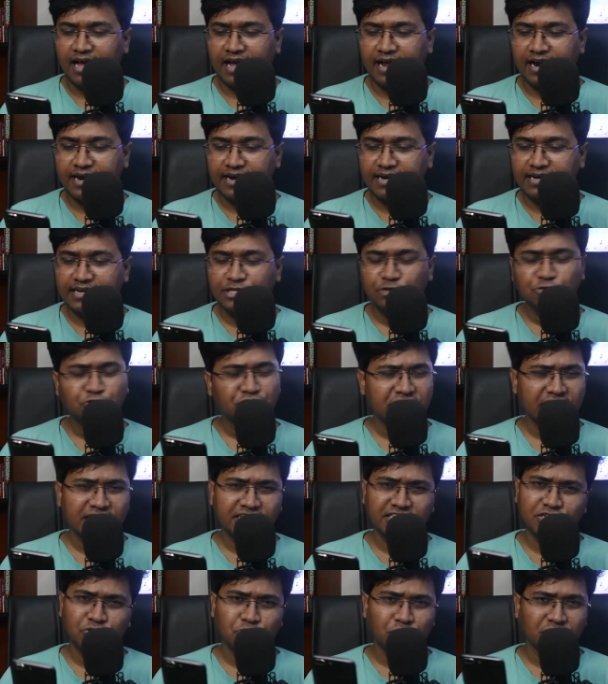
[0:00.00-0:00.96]
and
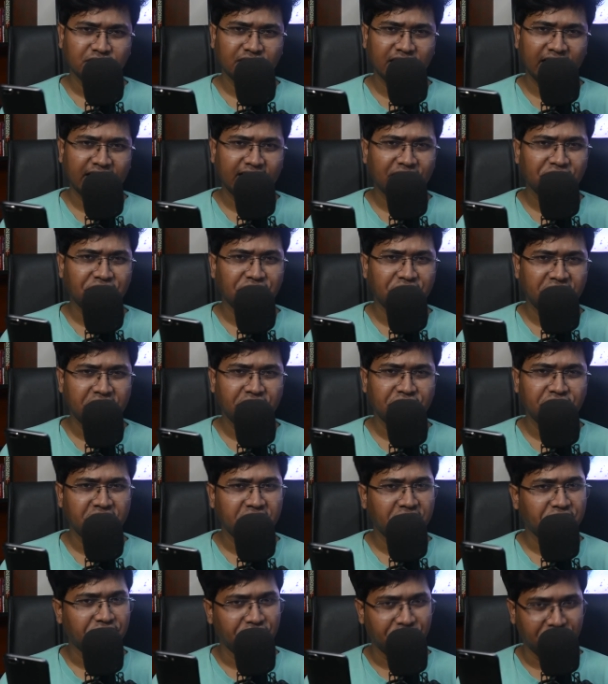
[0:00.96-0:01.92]
UCSD was like a
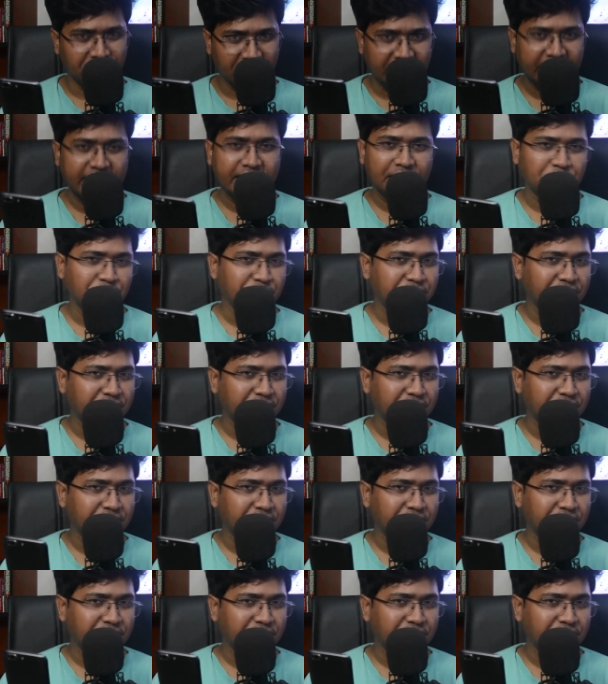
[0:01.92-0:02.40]
very very very